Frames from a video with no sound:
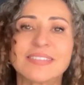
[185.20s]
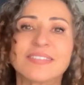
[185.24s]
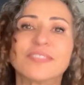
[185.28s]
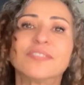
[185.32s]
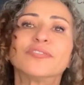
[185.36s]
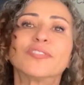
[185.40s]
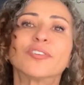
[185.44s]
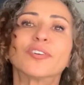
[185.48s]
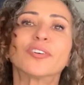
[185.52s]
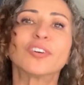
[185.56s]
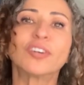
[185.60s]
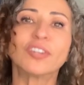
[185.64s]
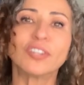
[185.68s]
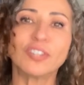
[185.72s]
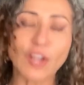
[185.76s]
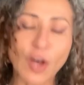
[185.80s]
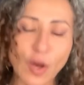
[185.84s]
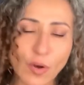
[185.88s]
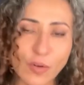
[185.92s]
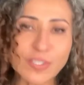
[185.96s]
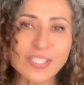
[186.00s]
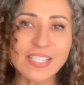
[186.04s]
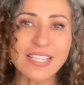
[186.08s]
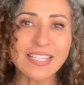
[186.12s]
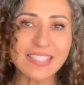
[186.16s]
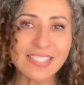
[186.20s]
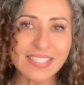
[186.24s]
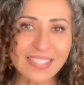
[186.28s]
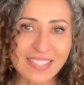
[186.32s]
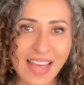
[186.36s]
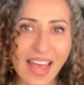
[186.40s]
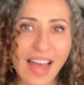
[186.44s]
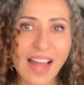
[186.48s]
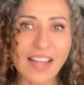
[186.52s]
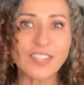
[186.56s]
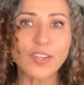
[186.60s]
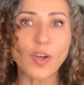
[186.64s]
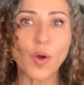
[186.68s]
to foreclose and
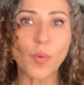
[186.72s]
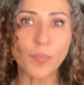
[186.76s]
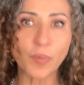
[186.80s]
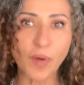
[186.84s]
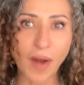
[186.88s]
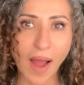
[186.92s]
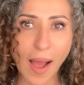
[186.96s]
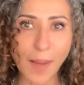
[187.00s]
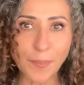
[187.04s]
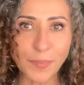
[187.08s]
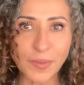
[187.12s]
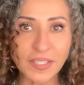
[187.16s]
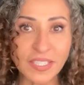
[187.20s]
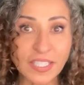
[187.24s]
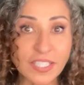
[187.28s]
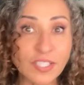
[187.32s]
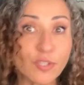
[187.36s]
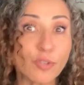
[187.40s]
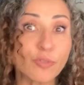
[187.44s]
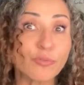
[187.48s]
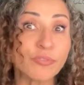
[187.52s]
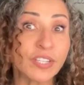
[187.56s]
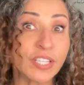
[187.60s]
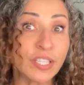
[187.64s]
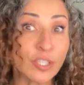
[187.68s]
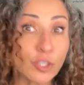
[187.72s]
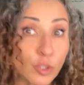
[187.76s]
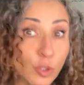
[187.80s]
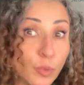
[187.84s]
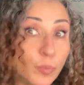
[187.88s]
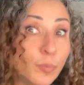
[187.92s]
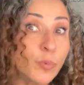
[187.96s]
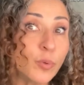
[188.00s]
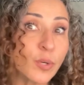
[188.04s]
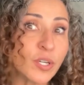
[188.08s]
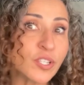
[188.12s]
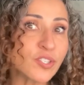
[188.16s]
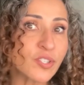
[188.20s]
sell your property to
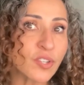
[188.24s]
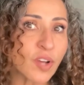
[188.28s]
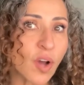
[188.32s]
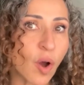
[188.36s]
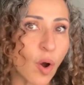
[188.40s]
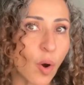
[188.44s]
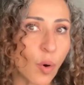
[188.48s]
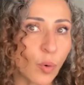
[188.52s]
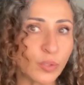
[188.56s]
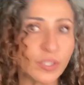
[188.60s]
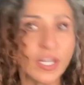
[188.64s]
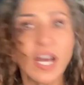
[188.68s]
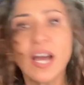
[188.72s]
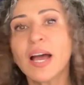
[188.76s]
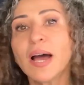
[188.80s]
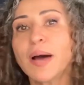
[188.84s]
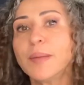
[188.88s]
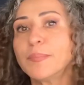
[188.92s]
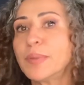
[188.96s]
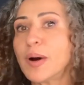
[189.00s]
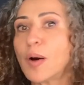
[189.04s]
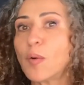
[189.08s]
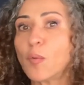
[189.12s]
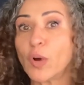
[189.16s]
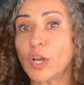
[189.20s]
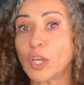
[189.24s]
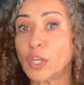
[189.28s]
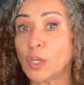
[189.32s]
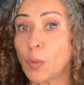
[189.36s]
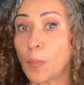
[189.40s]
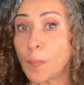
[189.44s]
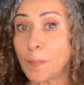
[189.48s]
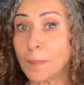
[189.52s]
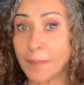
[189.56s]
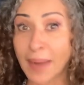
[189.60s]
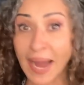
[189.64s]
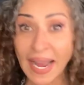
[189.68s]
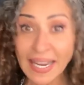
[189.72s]
recoup what's owed. But what you
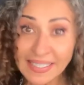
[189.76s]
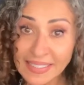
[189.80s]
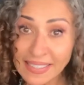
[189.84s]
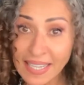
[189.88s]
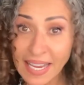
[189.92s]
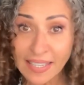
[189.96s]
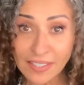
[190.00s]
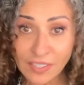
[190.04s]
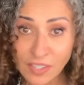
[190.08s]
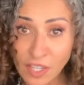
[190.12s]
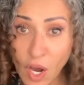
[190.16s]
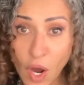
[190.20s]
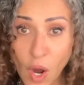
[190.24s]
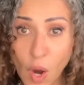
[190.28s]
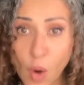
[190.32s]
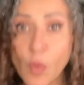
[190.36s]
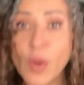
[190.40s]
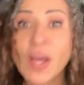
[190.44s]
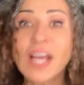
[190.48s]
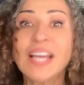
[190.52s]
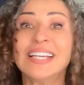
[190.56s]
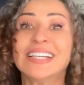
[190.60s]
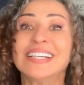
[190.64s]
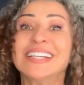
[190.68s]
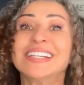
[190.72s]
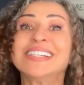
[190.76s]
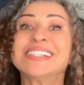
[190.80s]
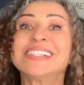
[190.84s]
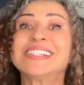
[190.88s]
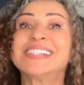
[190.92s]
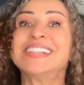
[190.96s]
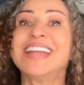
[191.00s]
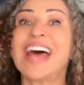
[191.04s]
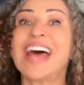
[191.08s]
might not know is